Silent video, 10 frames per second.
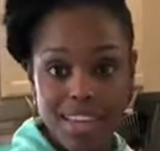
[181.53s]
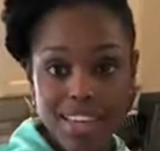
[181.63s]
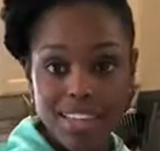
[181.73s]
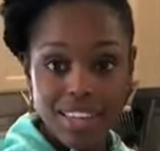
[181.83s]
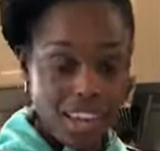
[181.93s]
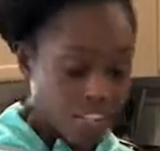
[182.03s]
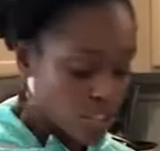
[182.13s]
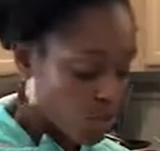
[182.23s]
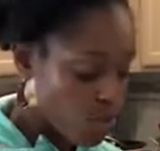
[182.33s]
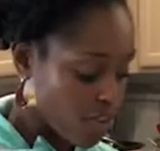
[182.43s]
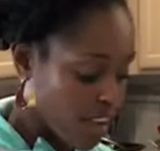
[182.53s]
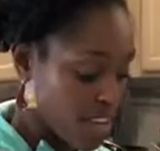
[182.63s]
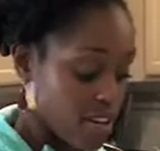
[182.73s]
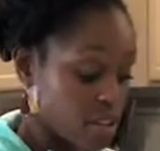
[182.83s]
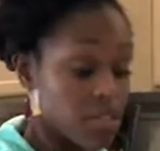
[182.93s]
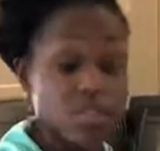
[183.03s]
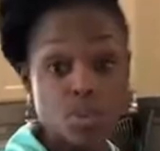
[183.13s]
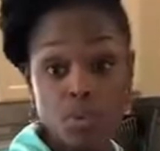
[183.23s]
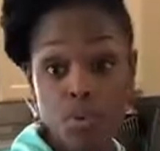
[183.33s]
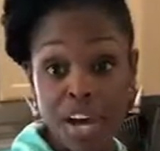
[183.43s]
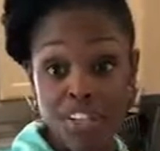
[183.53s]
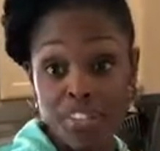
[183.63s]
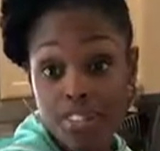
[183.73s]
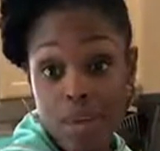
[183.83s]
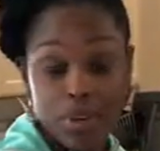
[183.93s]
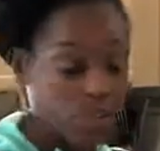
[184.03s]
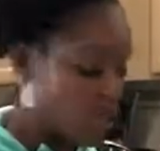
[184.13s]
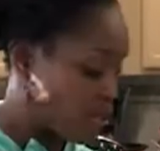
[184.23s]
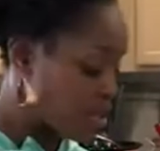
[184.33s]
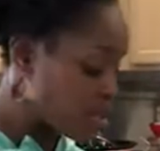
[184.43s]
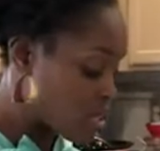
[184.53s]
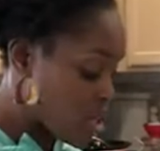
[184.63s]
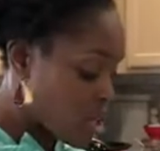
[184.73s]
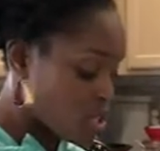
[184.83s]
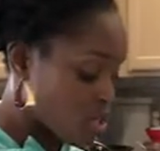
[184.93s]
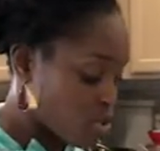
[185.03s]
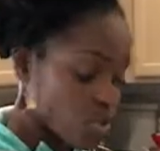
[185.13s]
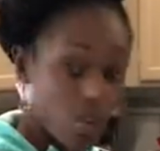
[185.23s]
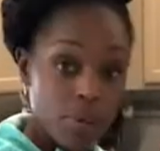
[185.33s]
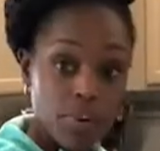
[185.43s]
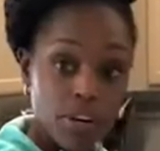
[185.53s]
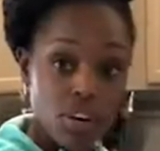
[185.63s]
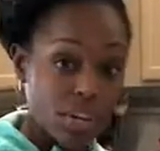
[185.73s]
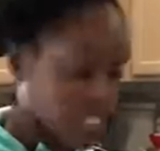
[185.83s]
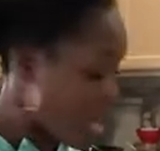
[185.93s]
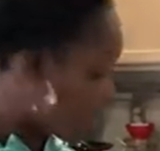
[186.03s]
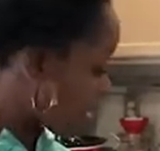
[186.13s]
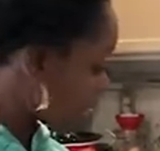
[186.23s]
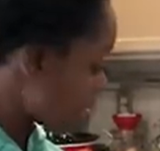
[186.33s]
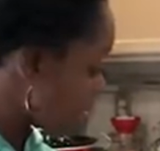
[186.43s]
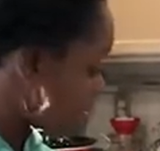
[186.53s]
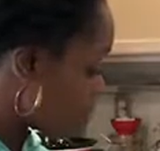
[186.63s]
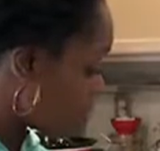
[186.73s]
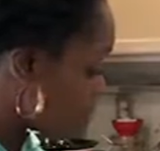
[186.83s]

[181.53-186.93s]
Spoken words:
handy dandy tool right here to actually chop my cucumbers. So I'm just going to put it on top like this.